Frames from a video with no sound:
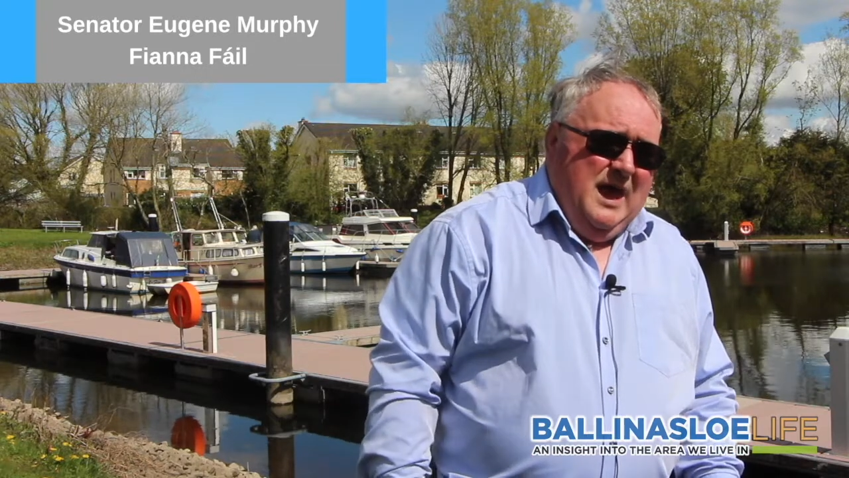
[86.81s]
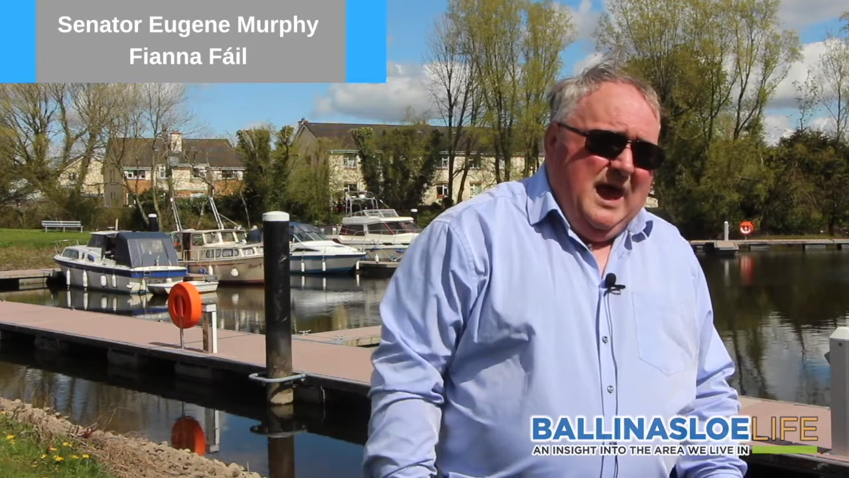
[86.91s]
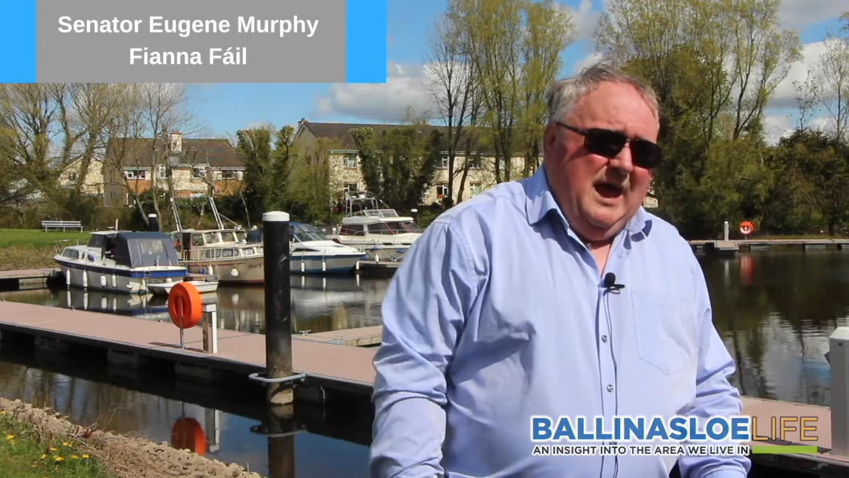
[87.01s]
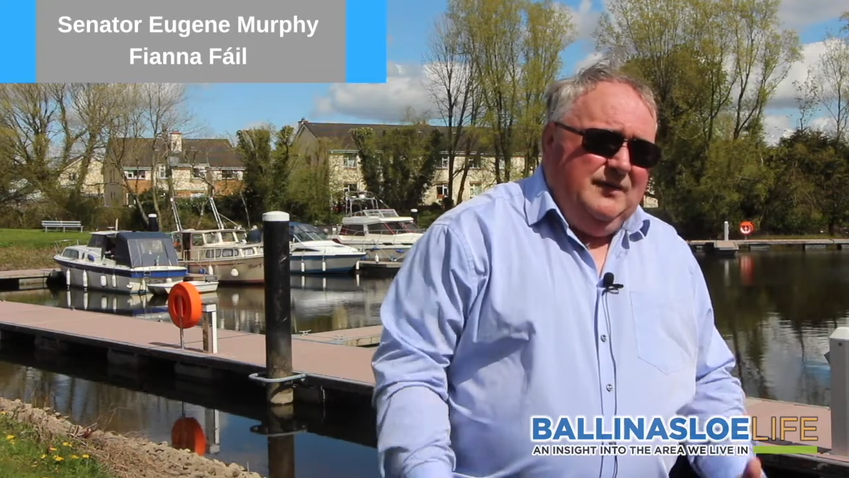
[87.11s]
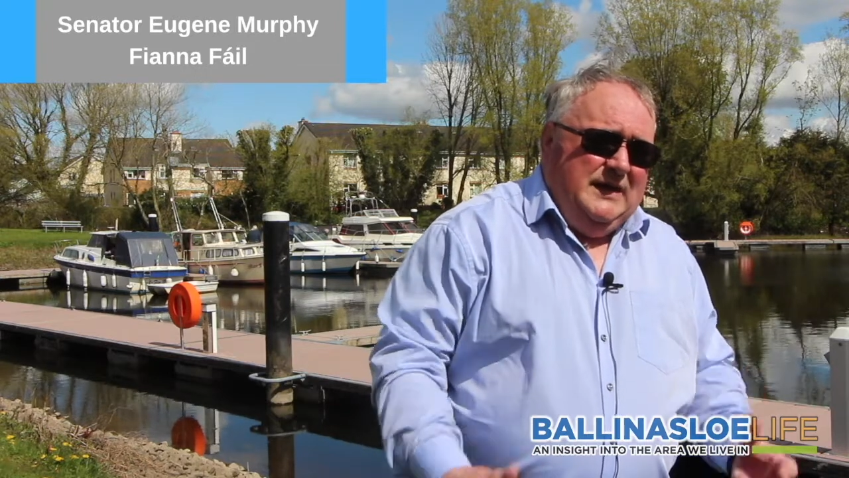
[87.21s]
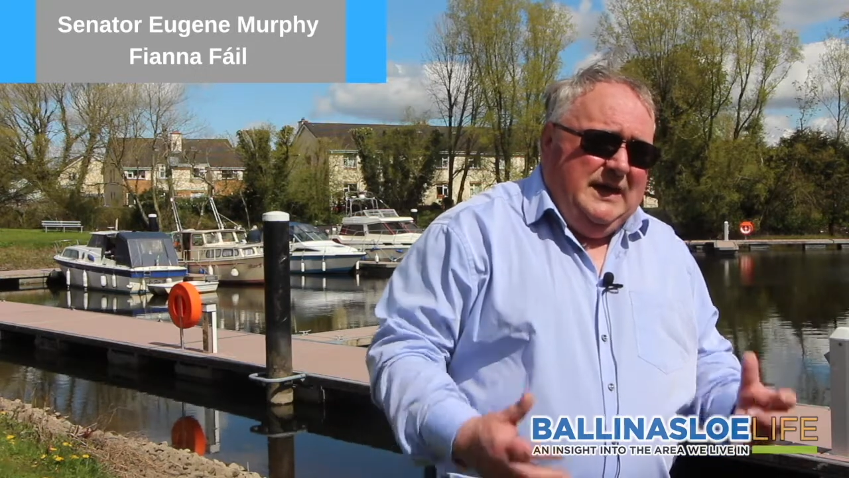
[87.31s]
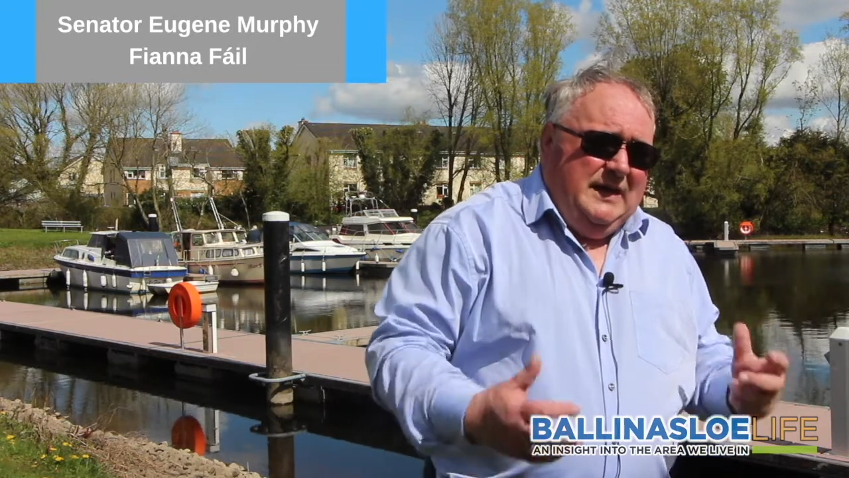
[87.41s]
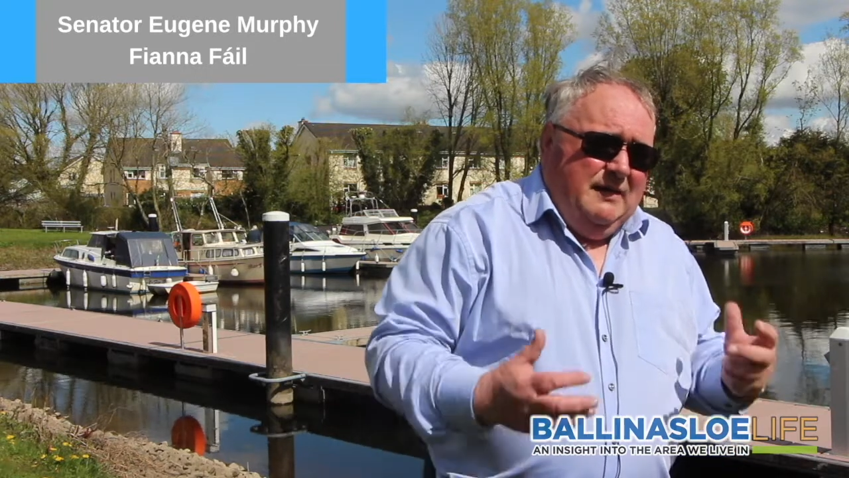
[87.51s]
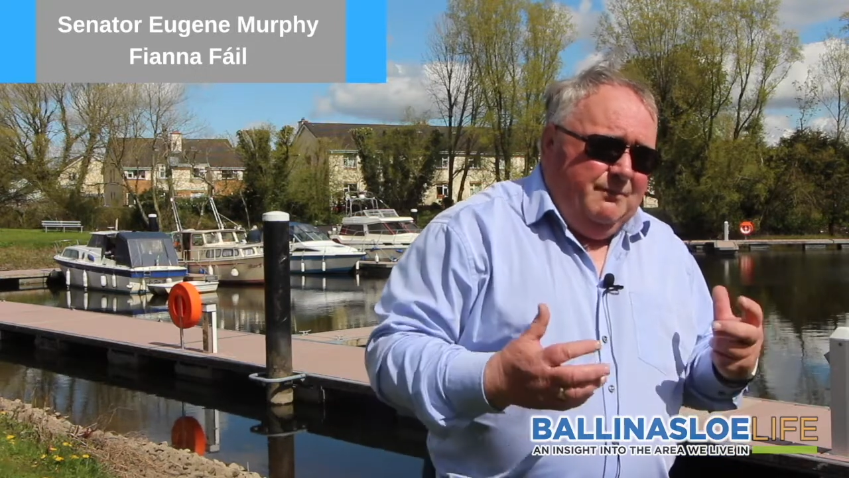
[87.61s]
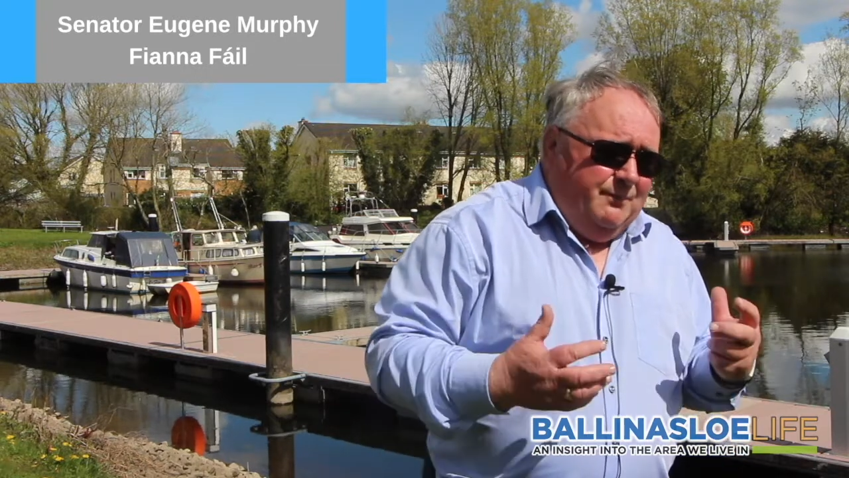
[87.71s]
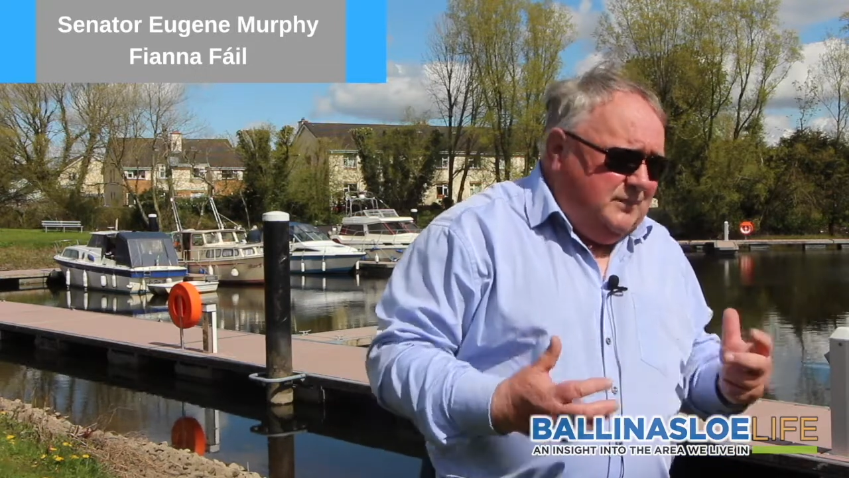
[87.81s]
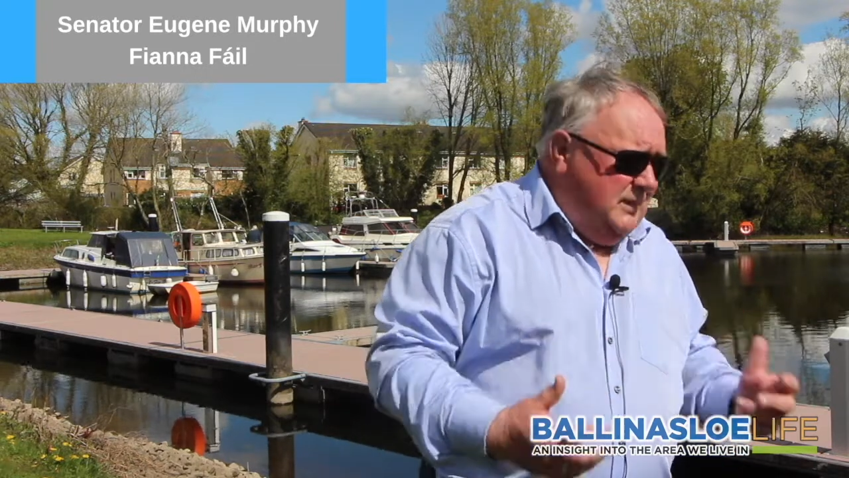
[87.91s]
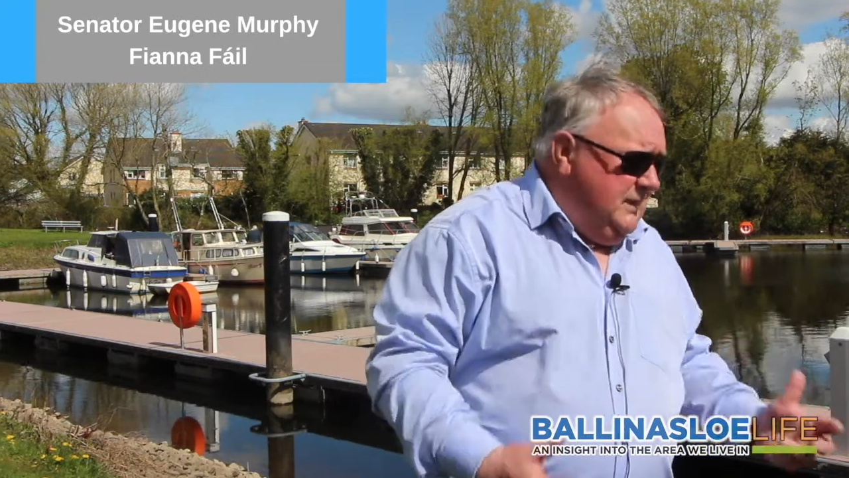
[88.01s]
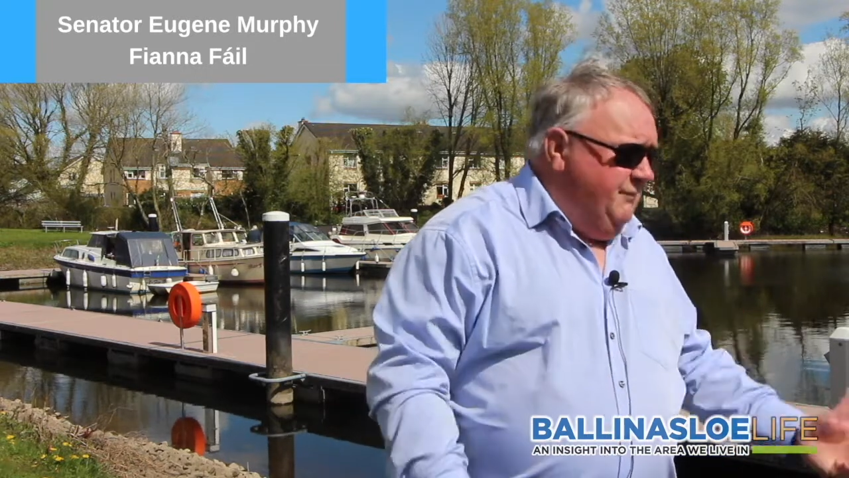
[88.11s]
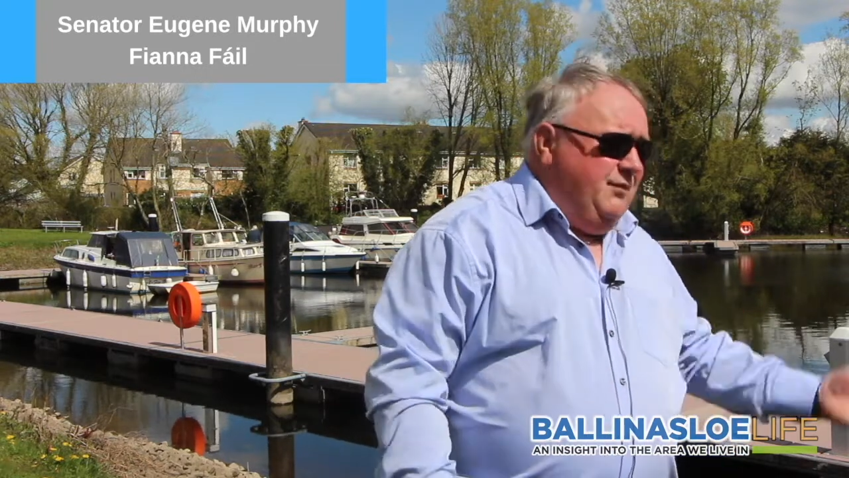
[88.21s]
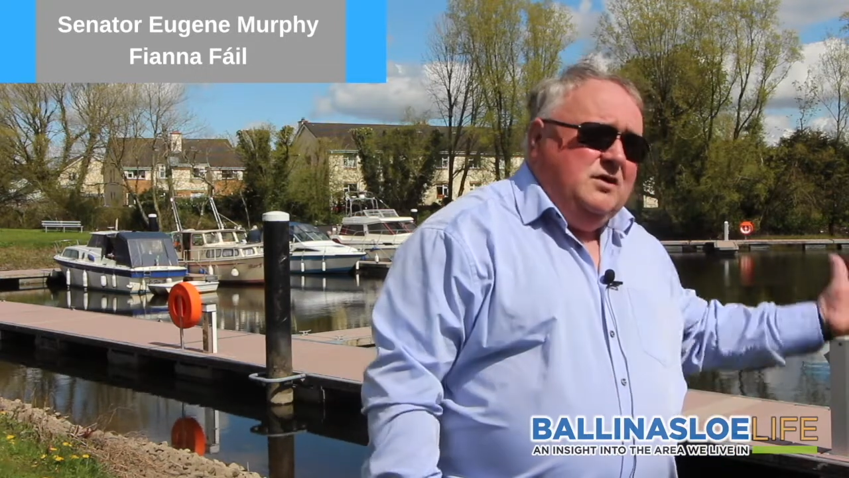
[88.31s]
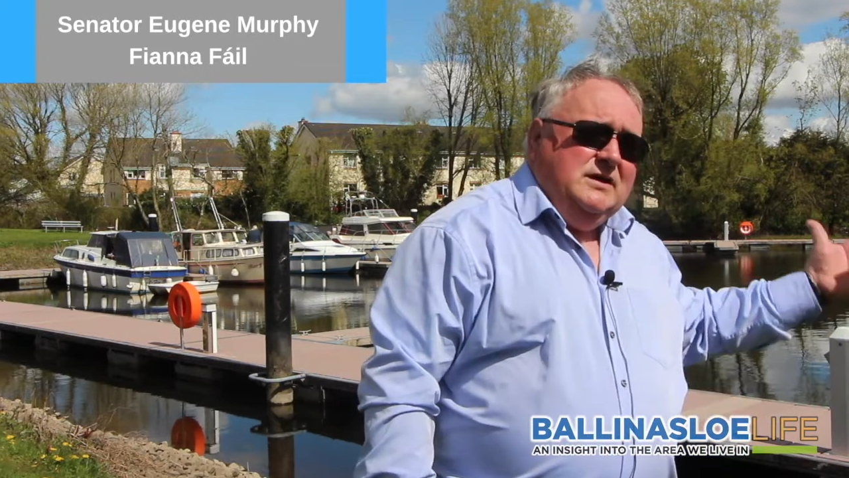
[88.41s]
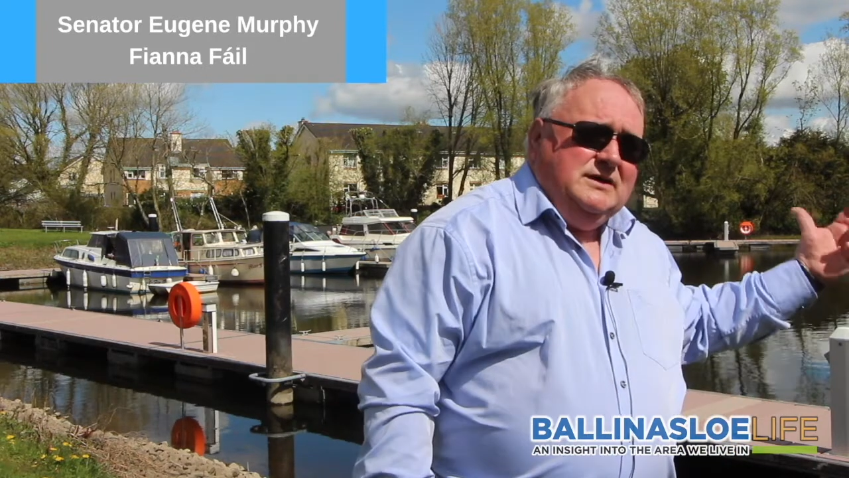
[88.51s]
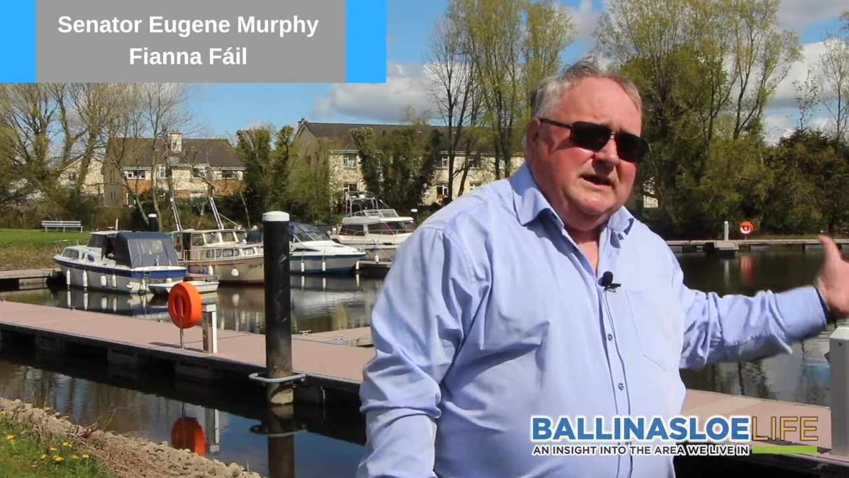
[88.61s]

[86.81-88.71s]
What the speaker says: And they delivered